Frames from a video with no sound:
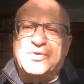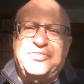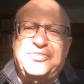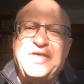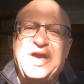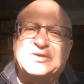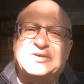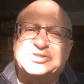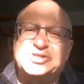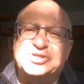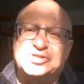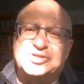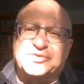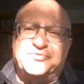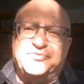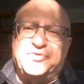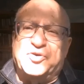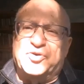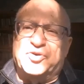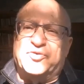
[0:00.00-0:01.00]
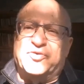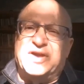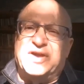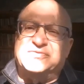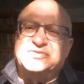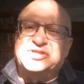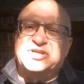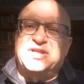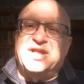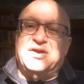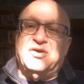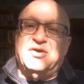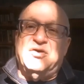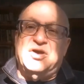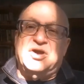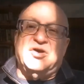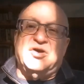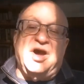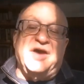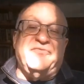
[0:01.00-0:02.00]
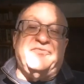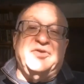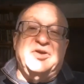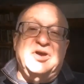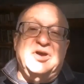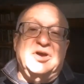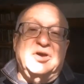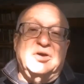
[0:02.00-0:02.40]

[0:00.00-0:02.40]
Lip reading: thousands of photographs in that archive.